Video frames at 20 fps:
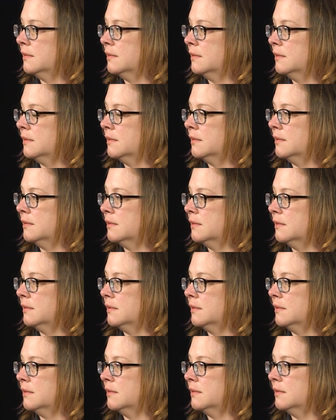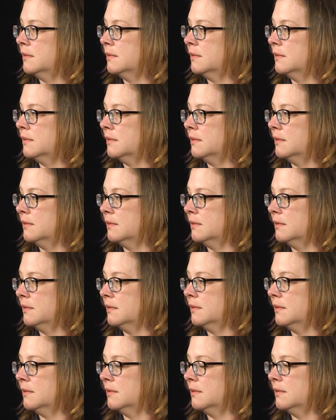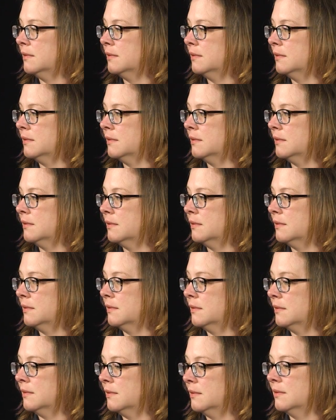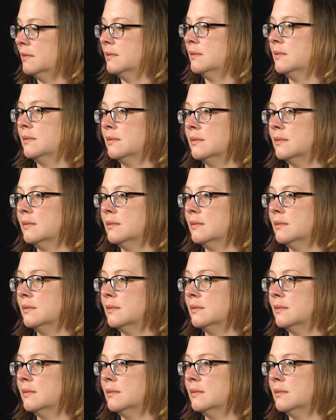[no speech]